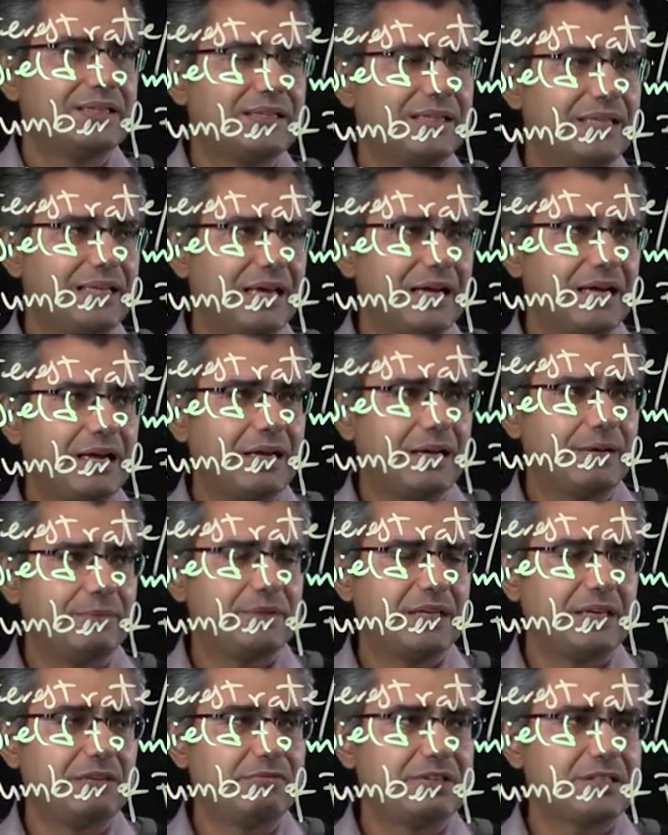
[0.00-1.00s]
the
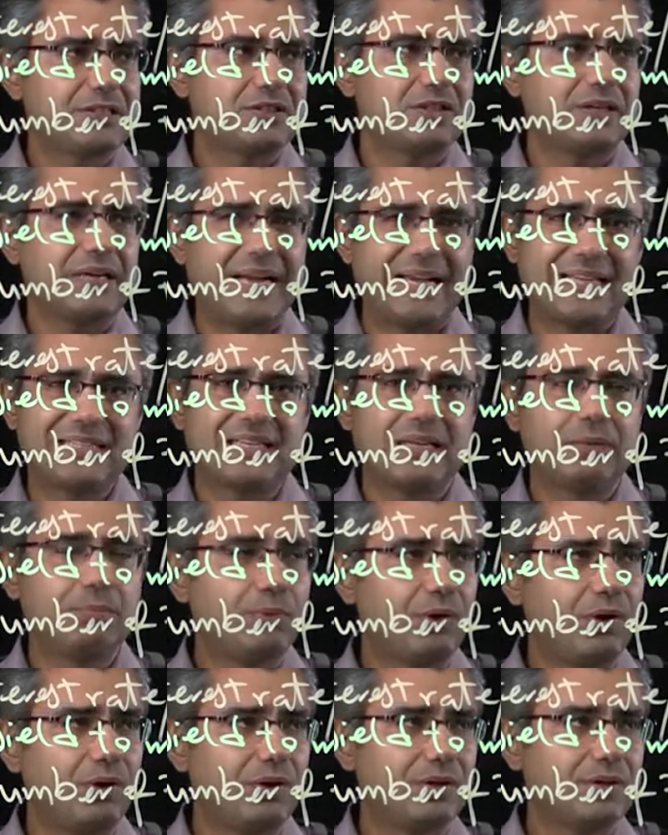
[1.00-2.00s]
investor has a
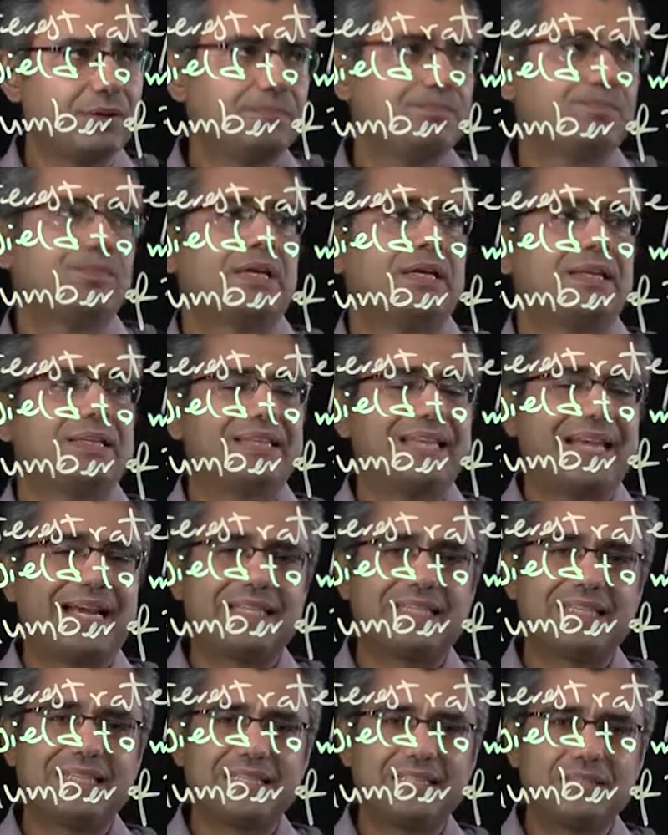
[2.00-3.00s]
bond
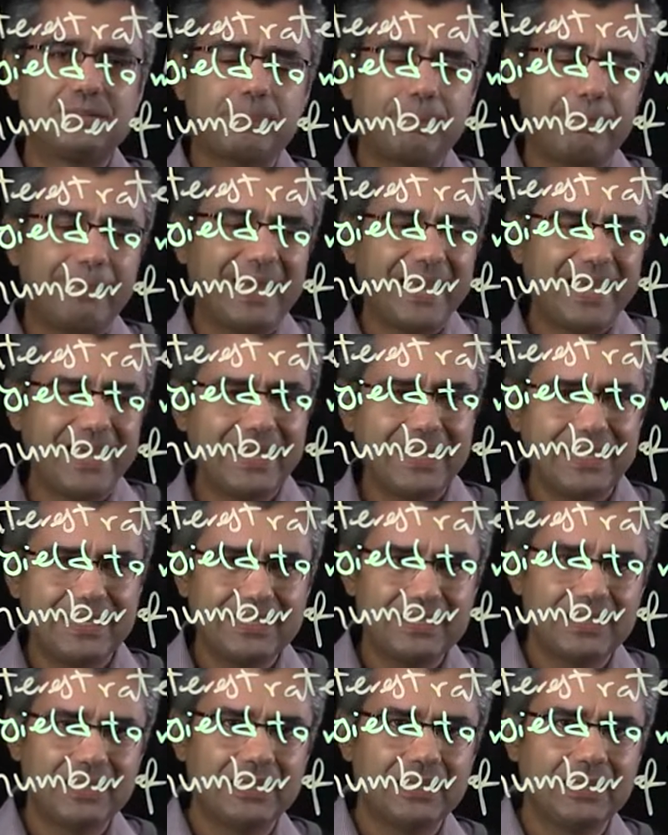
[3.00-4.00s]
that is
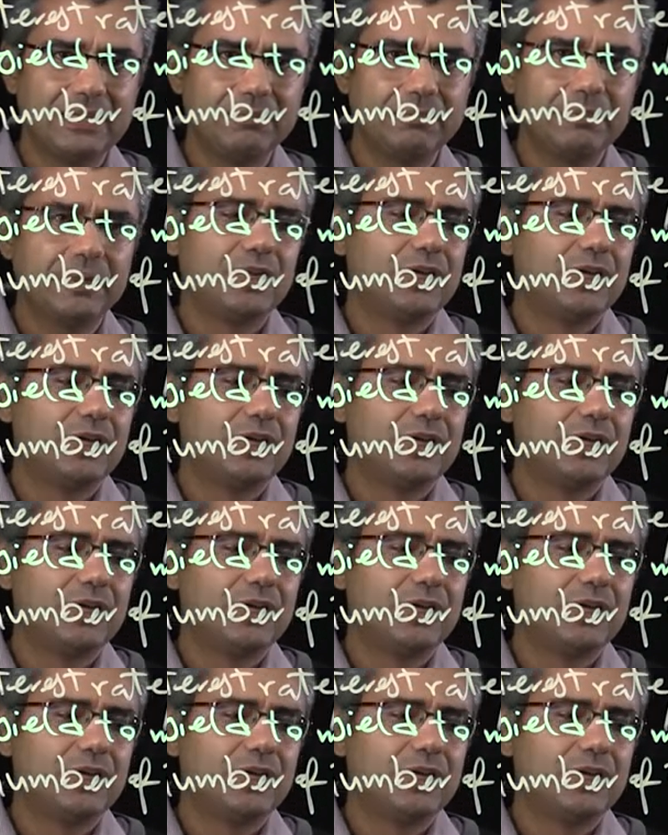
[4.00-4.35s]
paying him